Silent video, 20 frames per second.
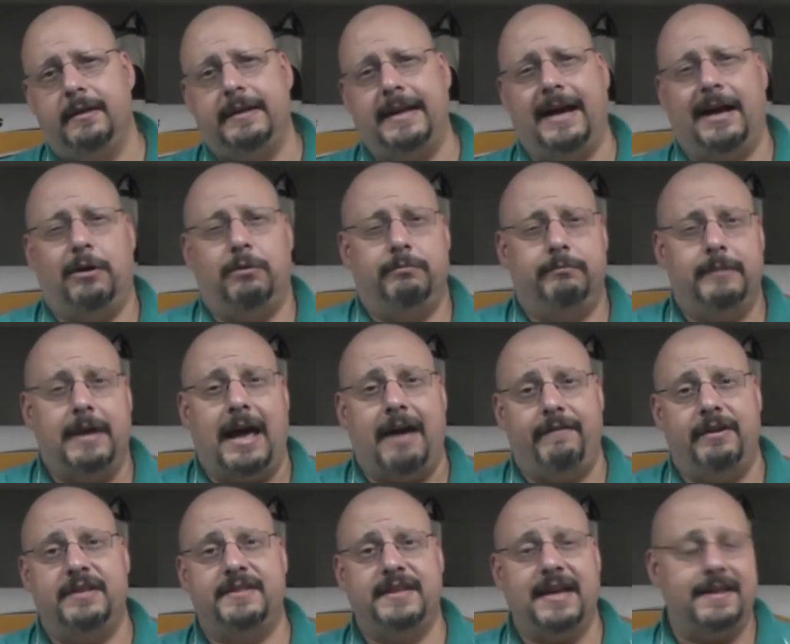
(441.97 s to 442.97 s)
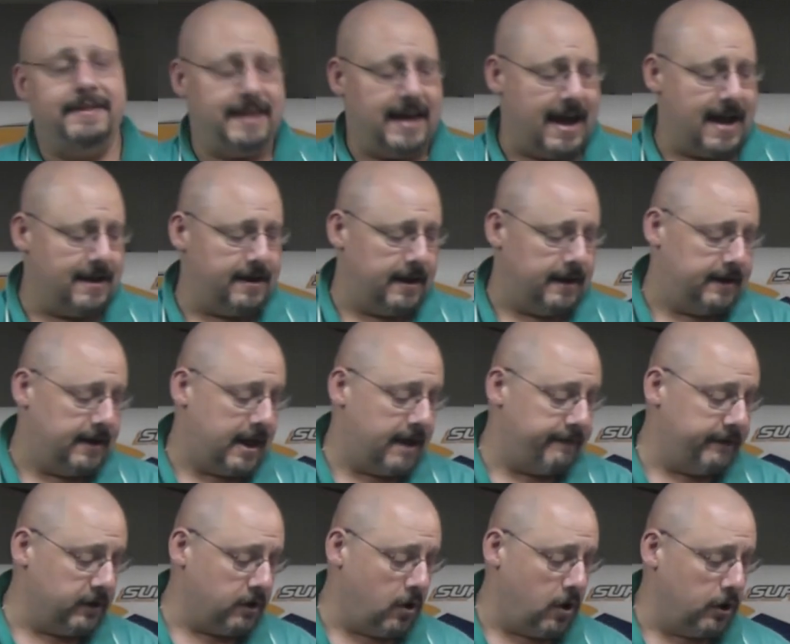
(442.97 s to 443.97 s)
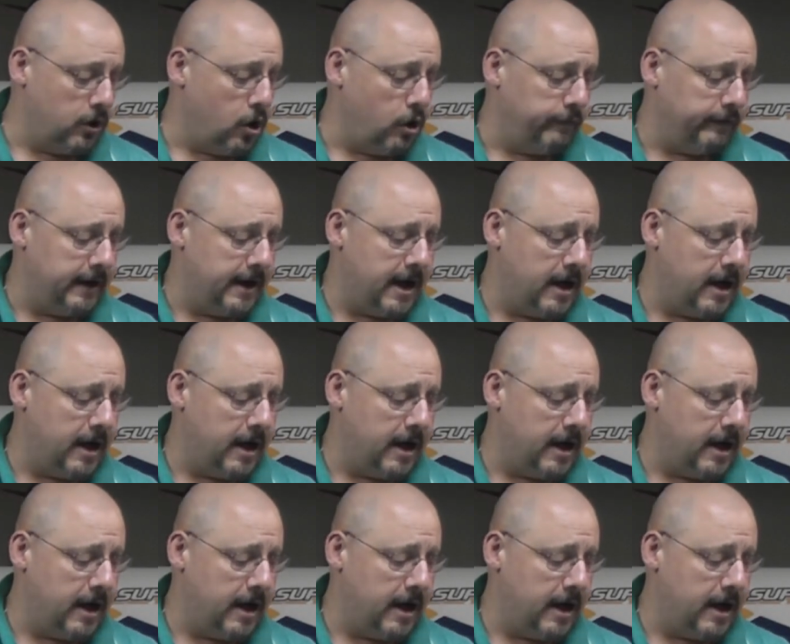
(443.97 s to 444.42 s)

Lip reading: Now, having said that, and having gone over